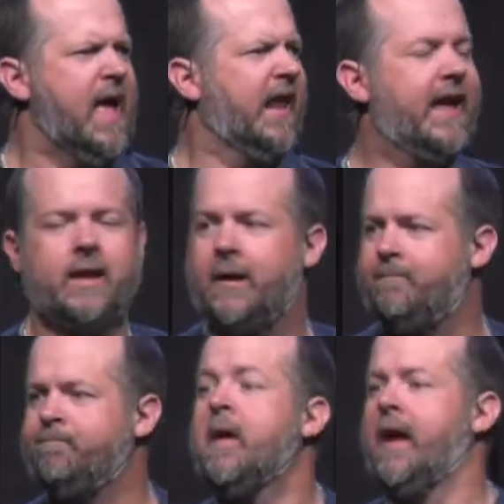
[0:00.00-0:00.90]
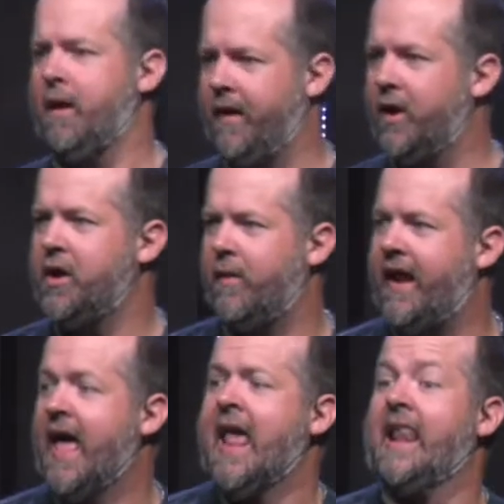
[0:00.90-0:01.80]
Let, um, here we go, you
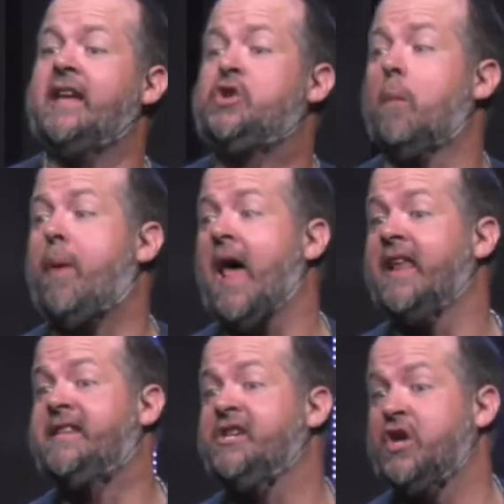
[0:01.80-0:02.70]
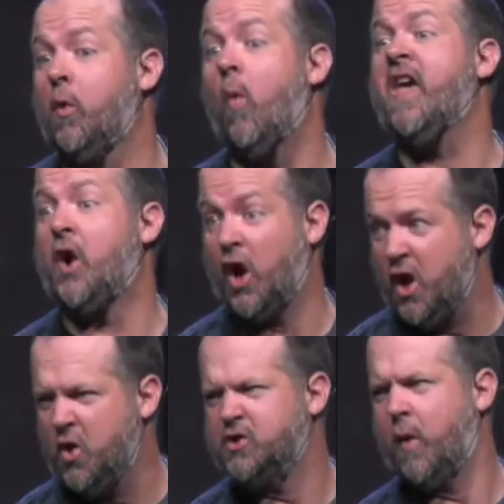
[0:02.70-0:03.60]
ready? Let your politician win or lose,